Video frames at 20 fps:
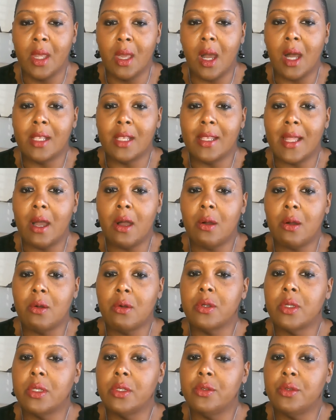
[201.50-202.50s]

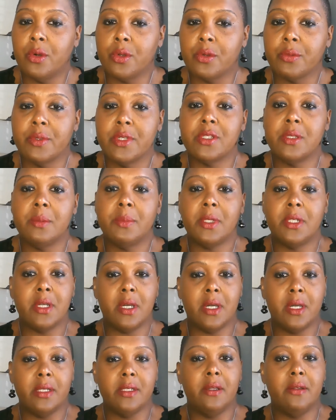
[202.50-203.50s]
allow notaries to be
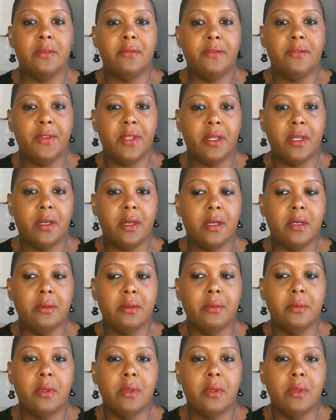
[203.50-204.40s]
done via